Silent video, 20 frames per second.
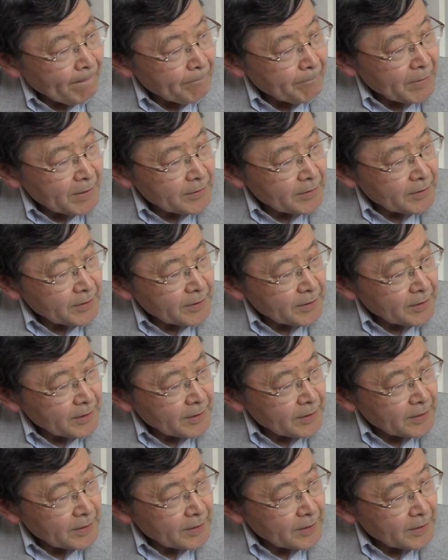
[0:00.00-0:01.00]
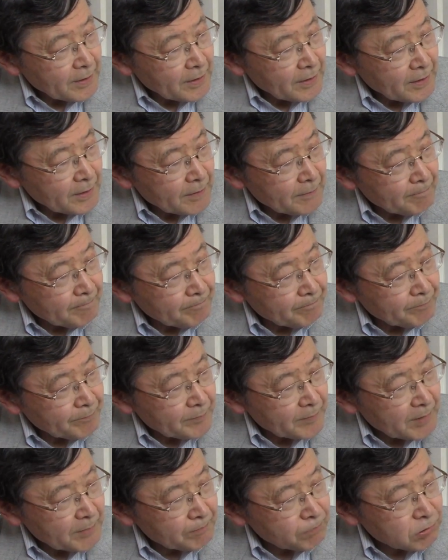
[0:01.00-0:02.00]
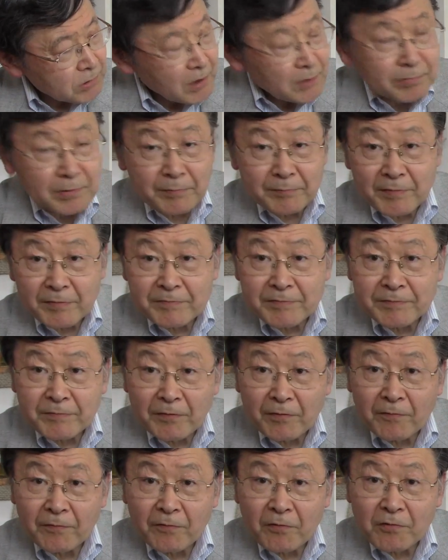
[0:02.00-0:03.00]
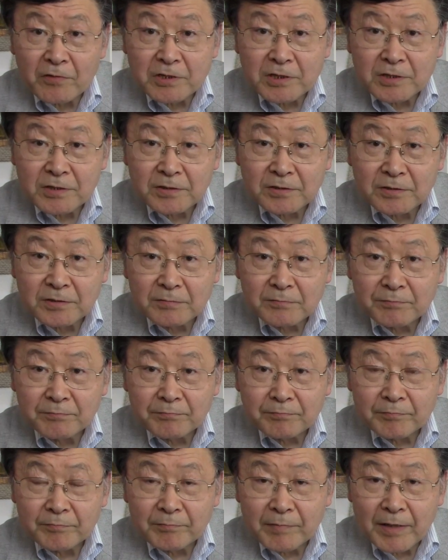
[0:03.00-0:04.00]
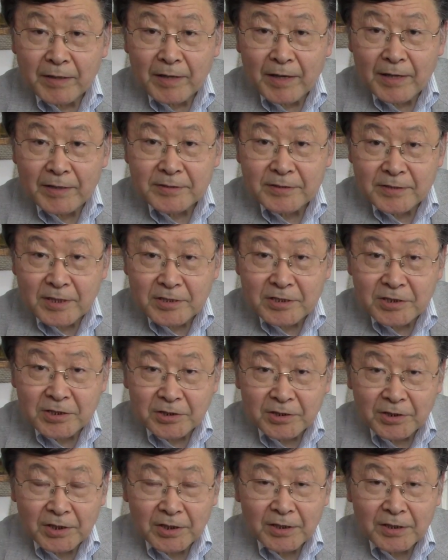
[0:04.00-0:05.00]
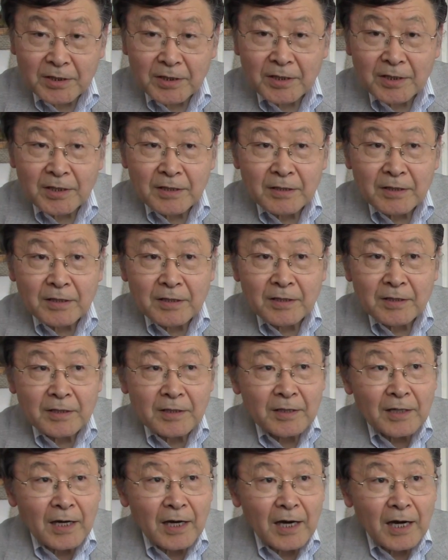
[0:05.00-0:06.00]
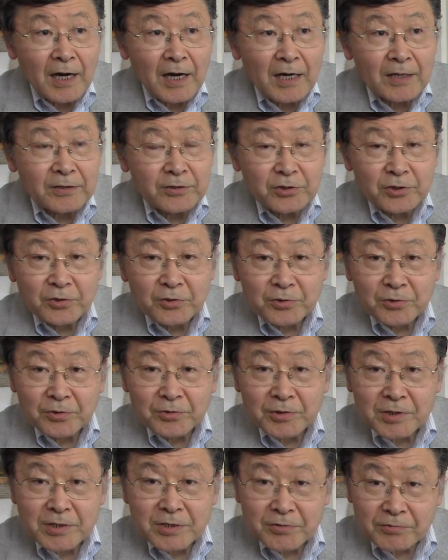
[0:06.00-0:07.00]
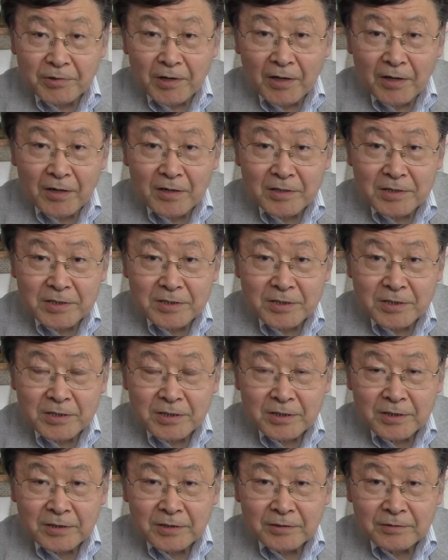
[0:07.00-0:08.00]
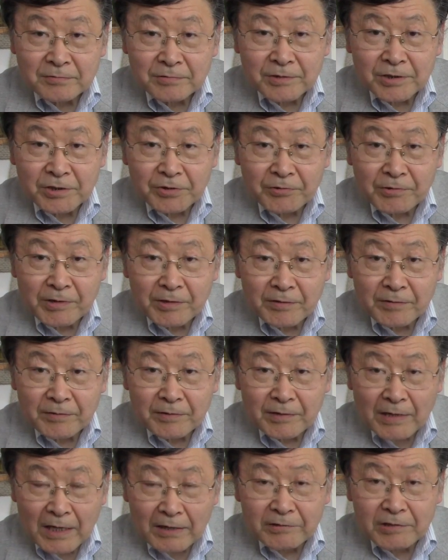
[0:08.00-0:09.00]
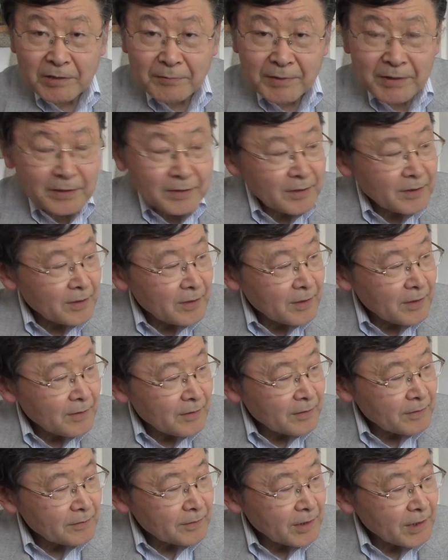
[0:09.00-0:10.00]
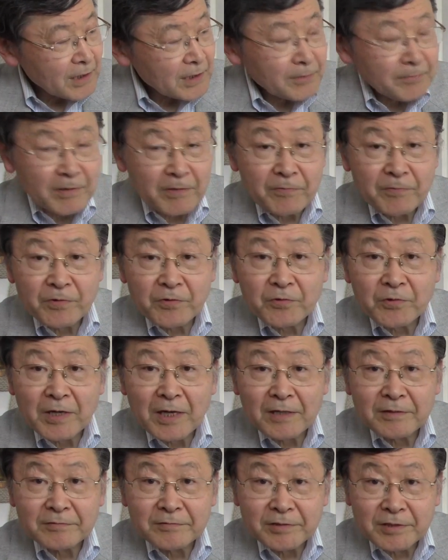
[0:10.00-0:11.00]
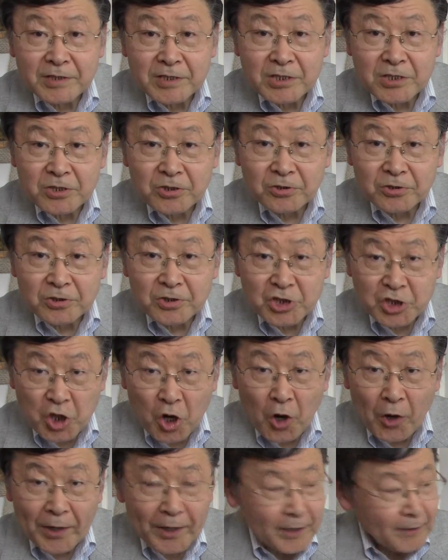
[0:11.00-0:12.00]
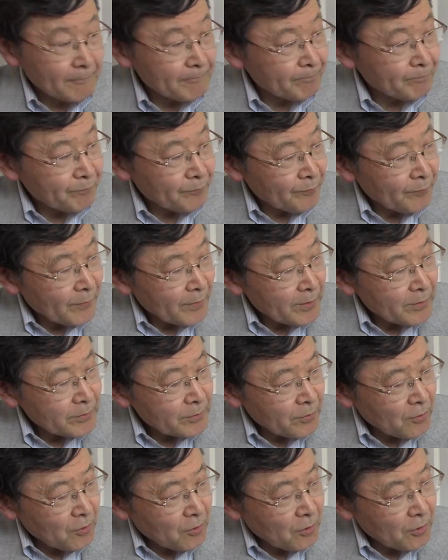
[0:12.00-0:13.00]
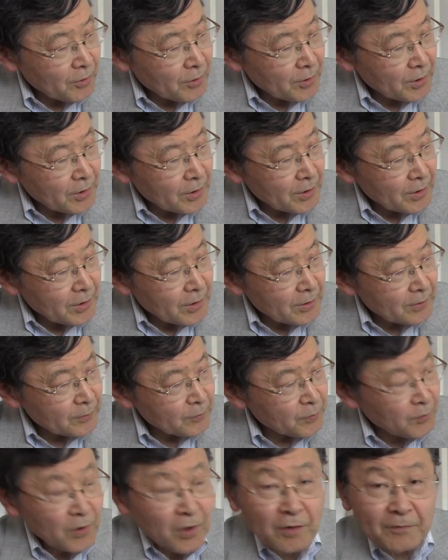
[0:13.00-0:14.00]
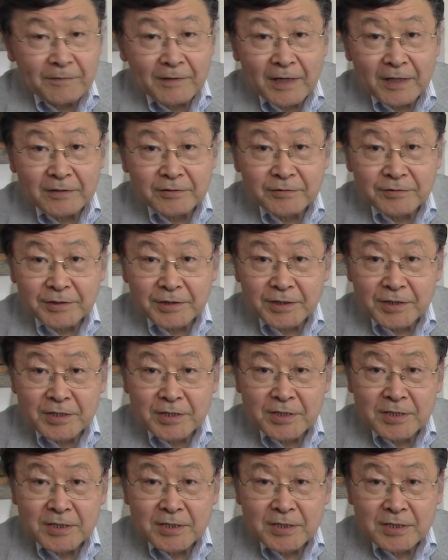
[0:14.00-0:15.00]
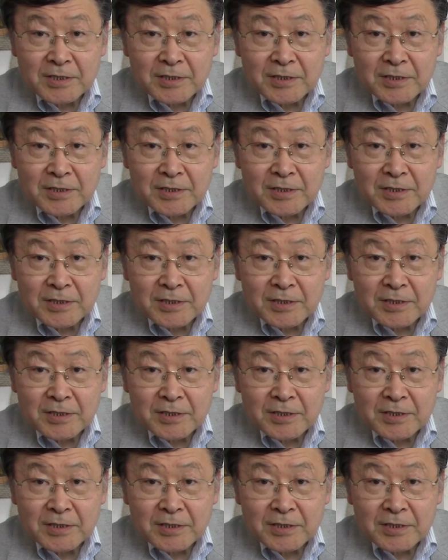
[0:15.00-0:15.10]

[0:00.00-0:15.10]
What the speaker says: But the problem, of course, essentially due to this rigorous free trade agreement, relatively few countries could join. So only 12 countries